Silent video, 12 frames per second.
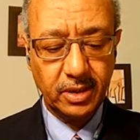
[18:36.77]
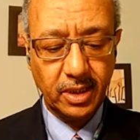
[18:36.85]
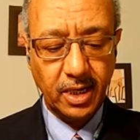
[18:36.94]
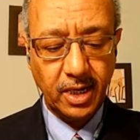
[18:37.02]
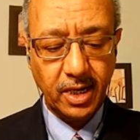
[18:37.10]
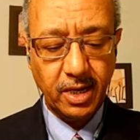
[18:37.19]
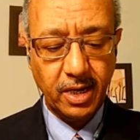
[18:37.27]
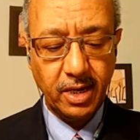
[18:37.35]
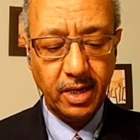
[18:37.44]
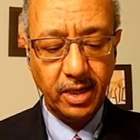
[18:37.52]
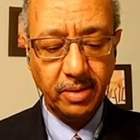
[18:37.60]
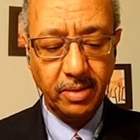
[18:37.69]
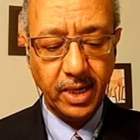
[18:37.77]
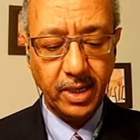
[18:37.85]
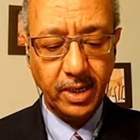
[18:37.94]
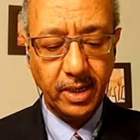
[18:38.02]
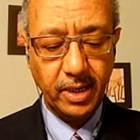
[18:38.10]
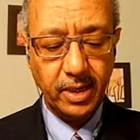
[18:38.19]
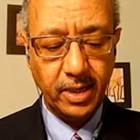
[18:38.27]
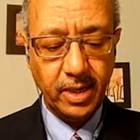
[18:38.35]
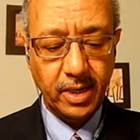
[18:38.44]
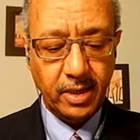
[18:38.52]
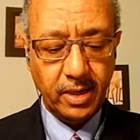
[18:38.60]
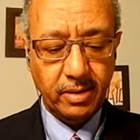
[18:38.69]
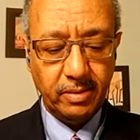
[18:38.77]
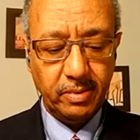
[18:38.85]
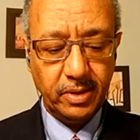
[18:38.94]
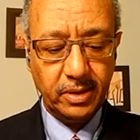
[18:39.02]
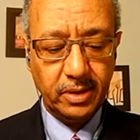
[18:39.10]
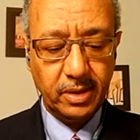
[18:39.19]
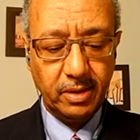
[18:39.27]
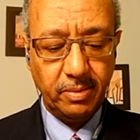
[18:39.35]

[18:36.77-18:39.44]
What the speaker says: Tahaye Yamane, Mr.